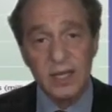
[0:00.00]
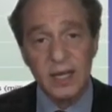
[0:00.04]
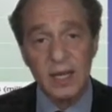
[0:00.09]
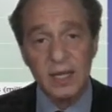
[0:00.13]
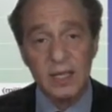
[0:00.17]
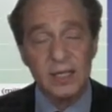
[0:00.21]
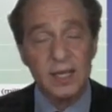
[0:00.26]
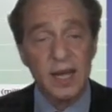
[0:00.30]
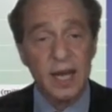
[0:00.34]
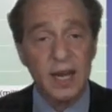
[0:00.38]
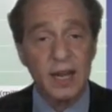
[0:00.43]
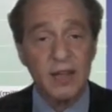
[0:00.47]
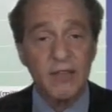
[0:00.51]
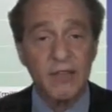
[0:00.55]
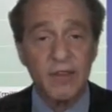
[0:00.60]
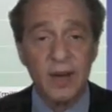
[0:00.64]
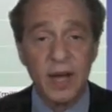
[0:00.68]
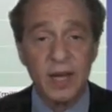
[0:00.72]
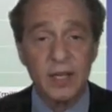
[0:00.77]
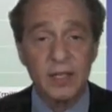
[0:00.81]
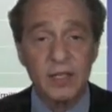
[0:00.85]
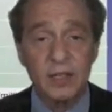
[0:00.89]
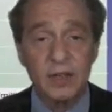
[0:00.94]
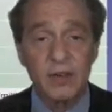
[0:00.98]
is getting
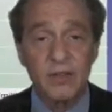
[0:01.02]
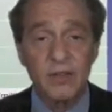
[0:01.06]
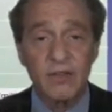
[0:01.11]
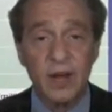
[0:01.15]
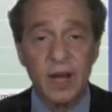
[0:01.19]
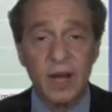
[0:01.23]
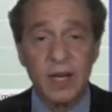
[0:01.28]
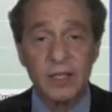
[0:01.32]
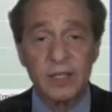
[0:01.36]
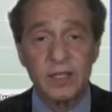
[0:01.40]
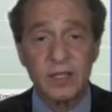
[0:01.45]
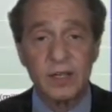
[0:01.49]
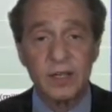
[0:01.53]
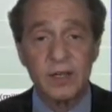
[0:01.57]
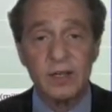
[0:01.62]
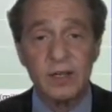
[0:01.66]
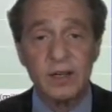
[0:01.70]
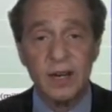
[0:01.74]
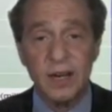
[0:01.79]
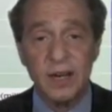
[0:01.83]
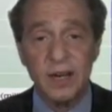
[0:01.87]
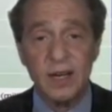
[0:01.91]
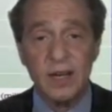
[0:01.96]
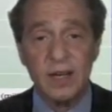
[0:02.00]
faster and
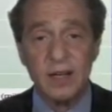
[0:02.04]
faster.